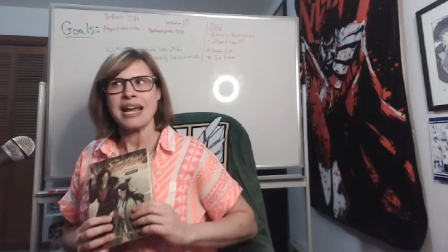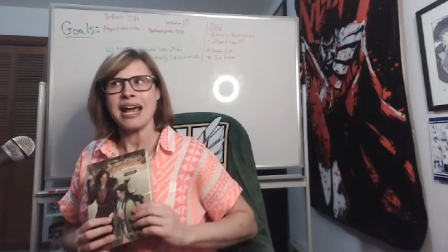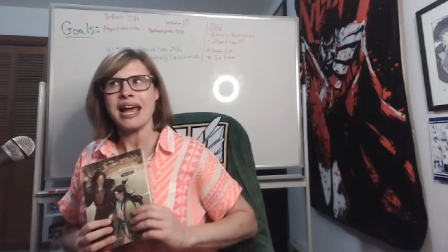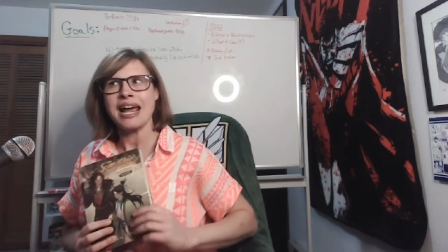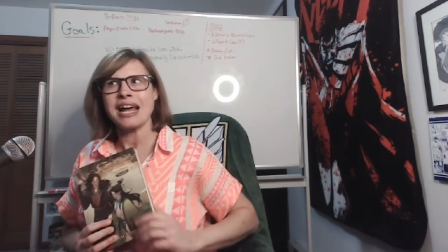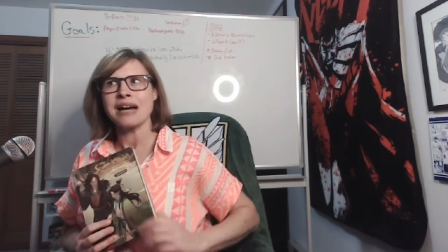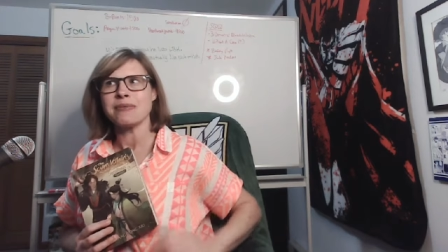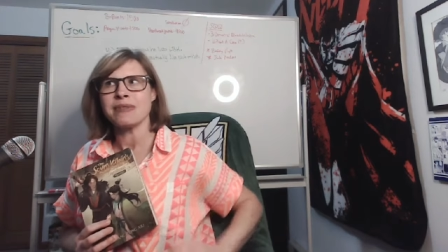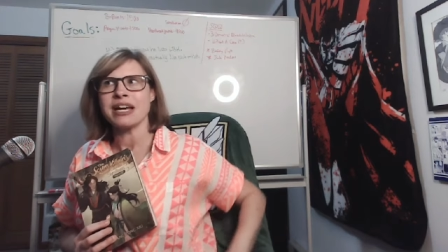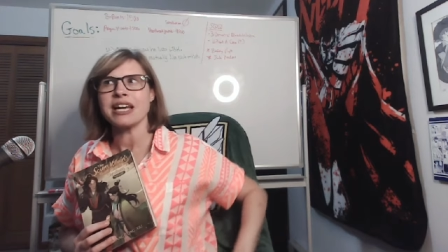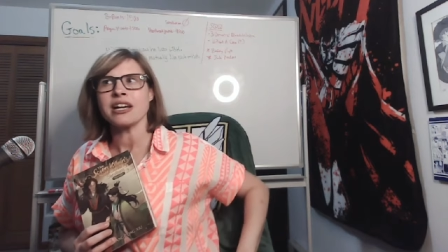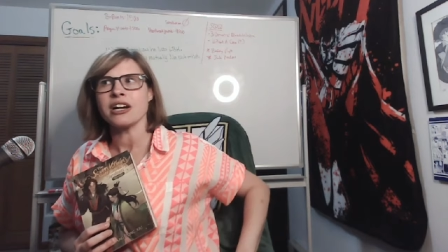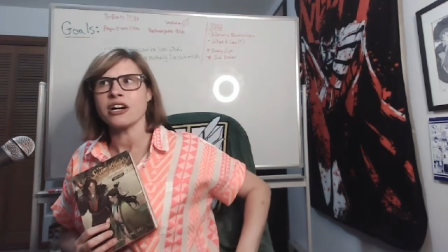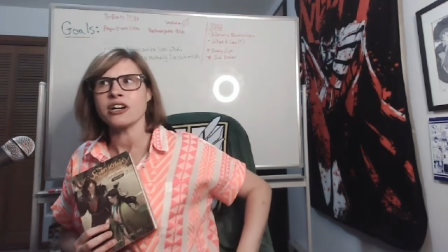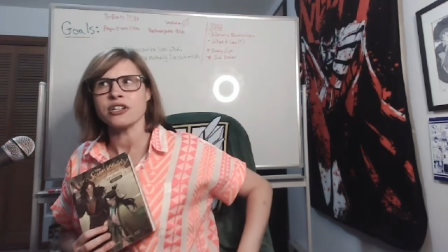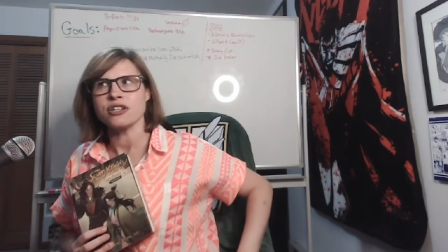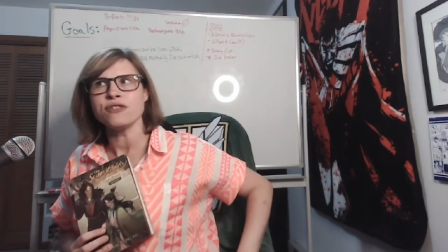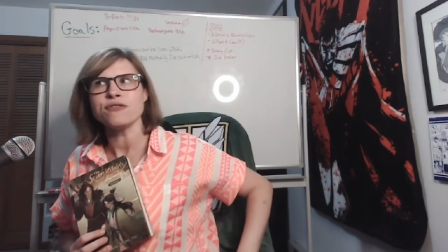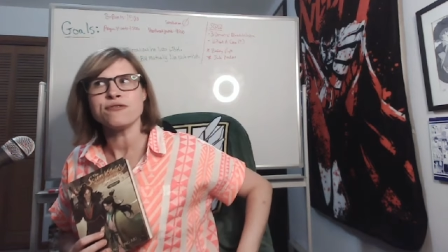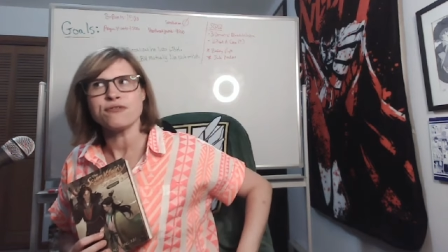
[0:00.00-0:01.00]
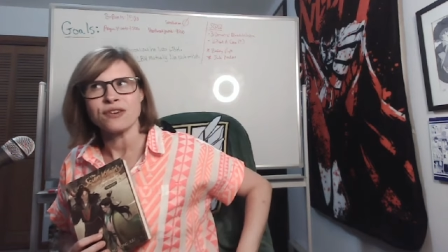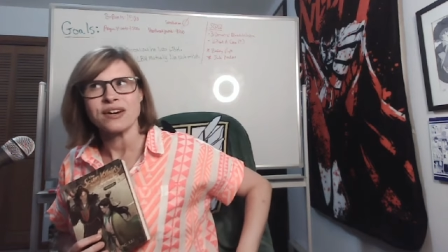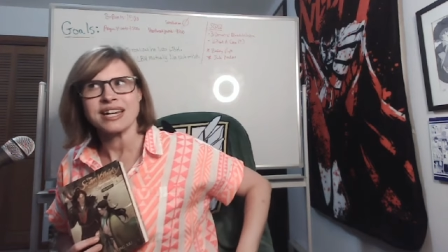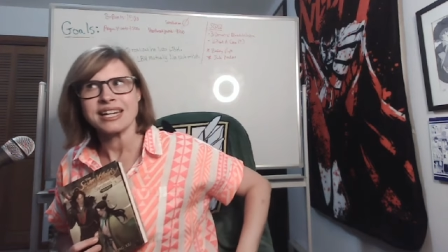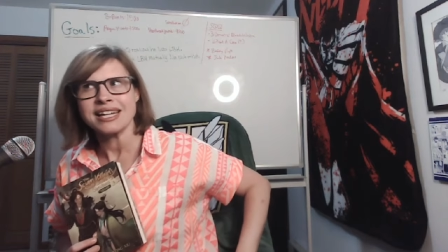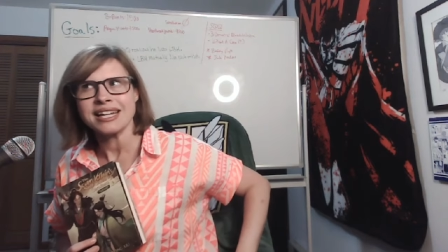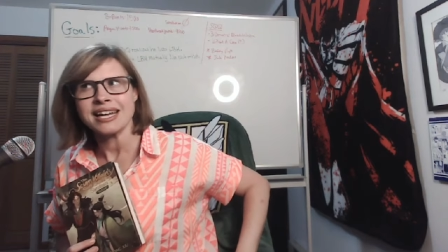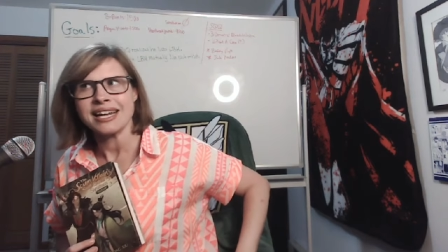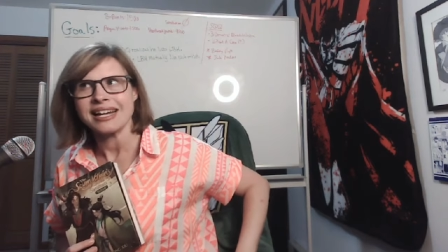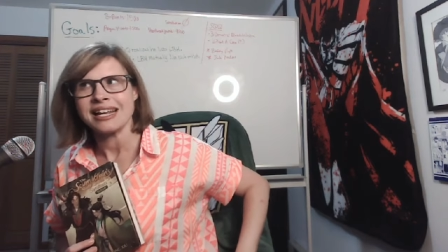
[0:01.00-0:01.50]
Hey, I'm like, are you
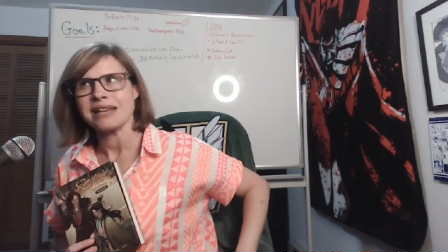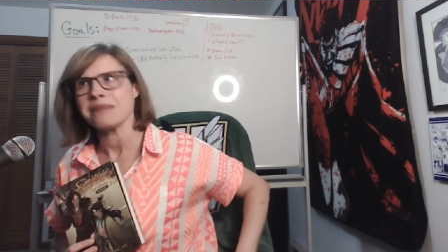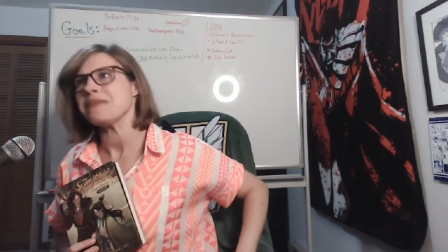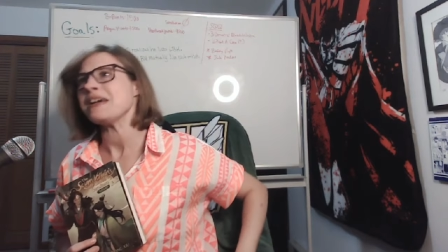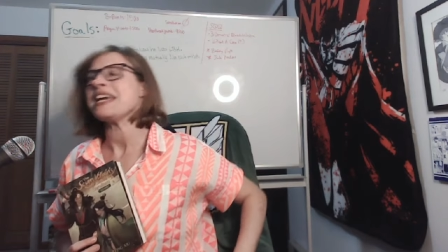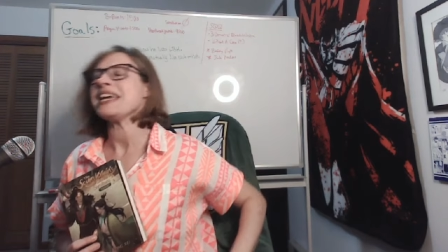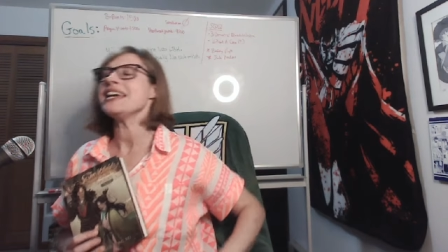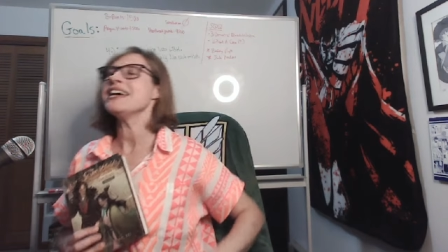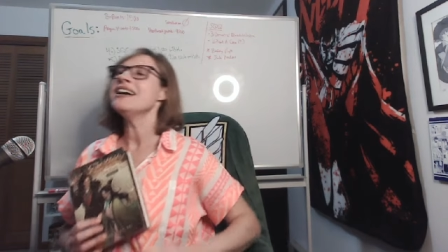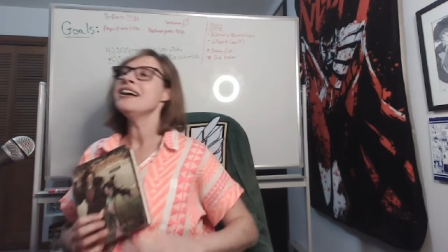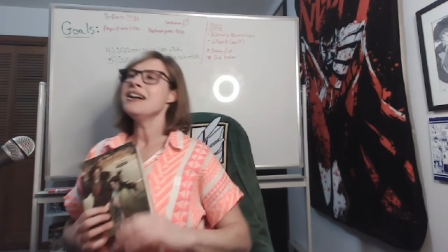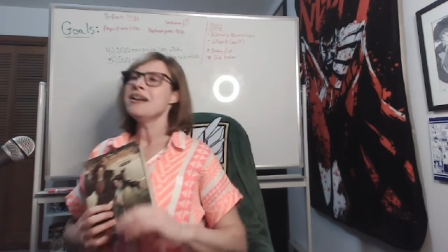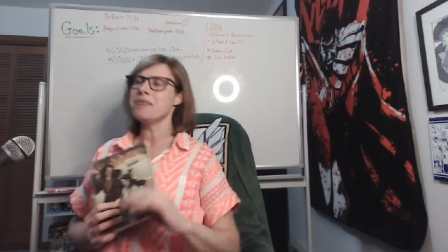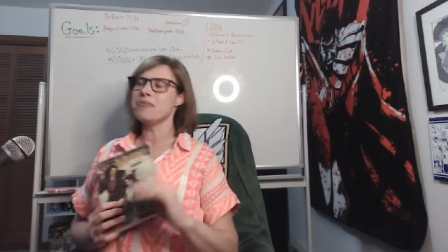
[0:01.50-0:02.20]
freaking kidding me?